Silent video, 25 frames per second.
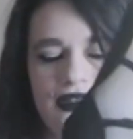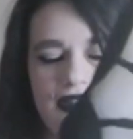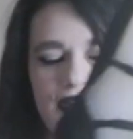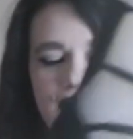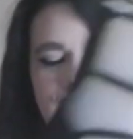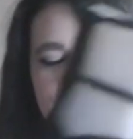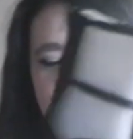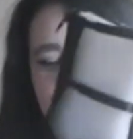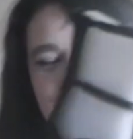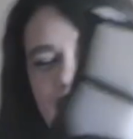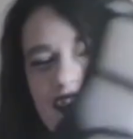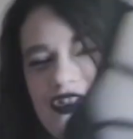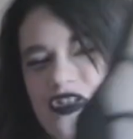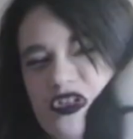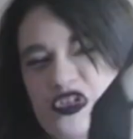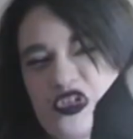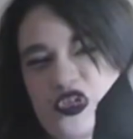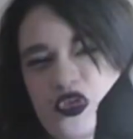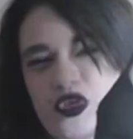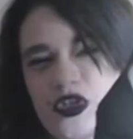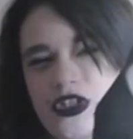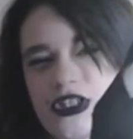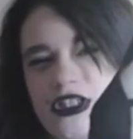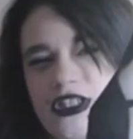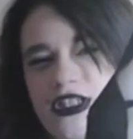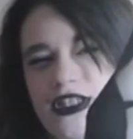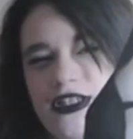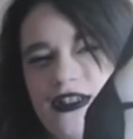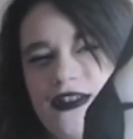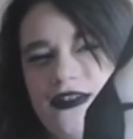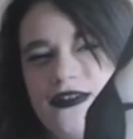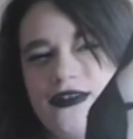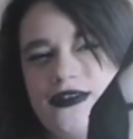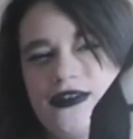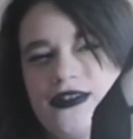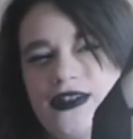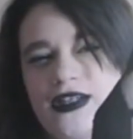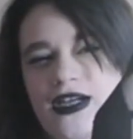you know it's a short
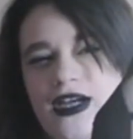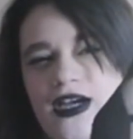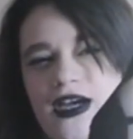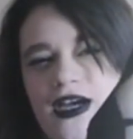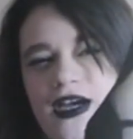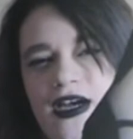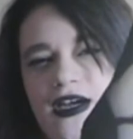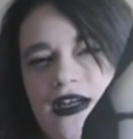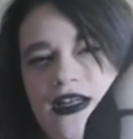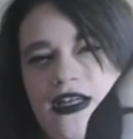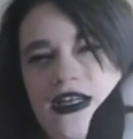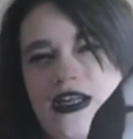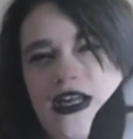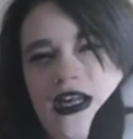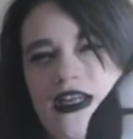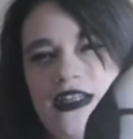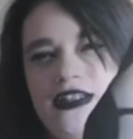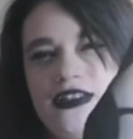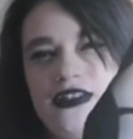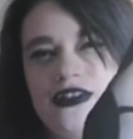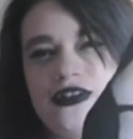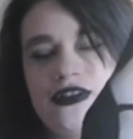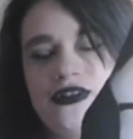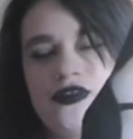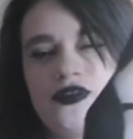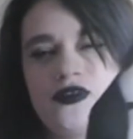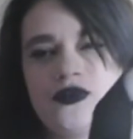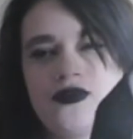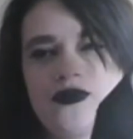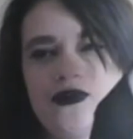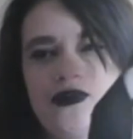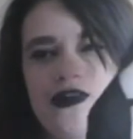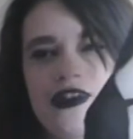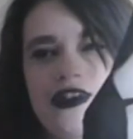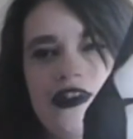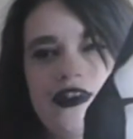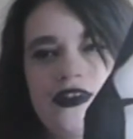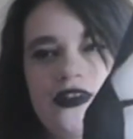heel. Like I do
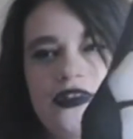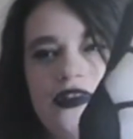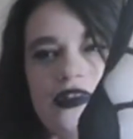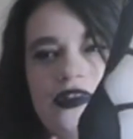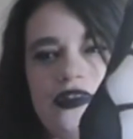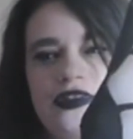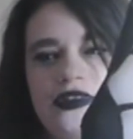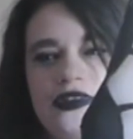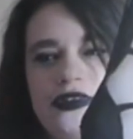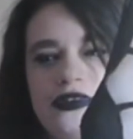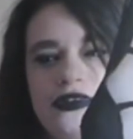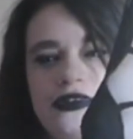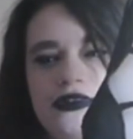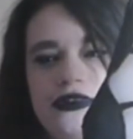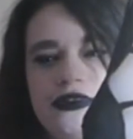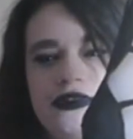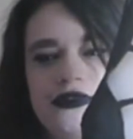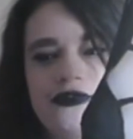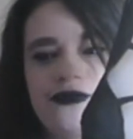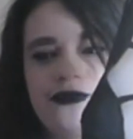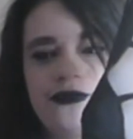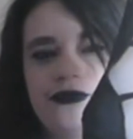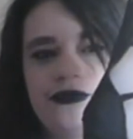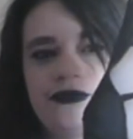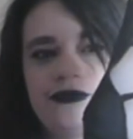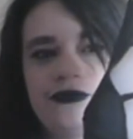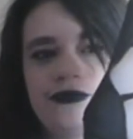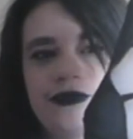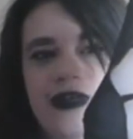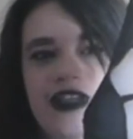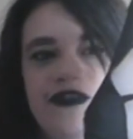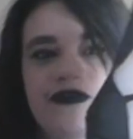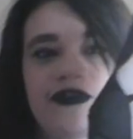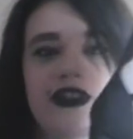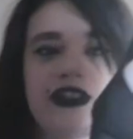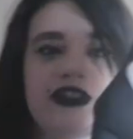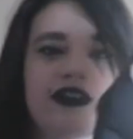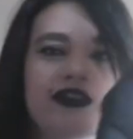feel my
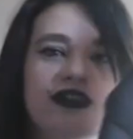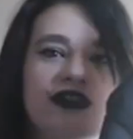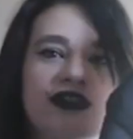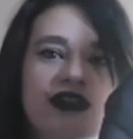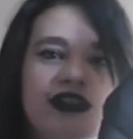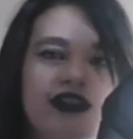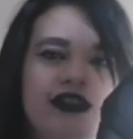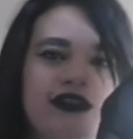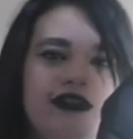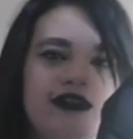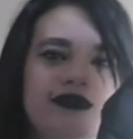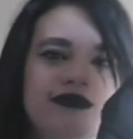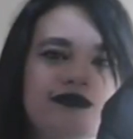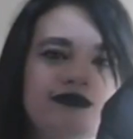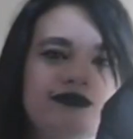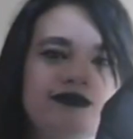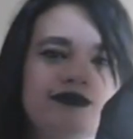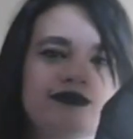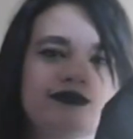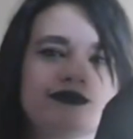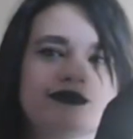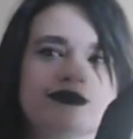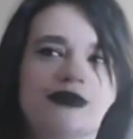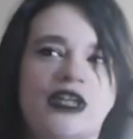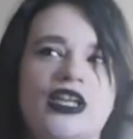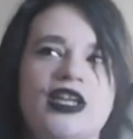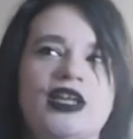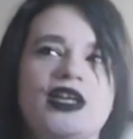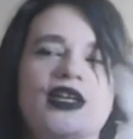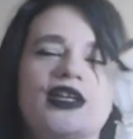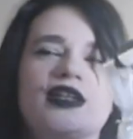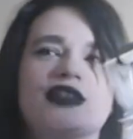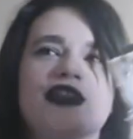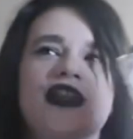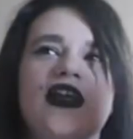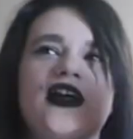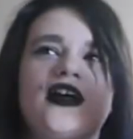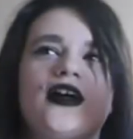feet hurting
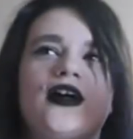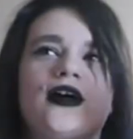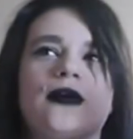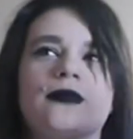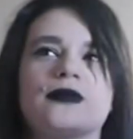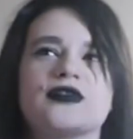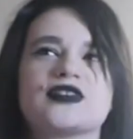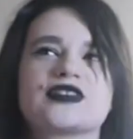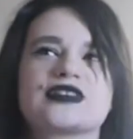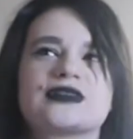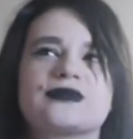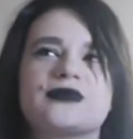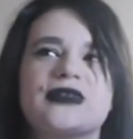not almost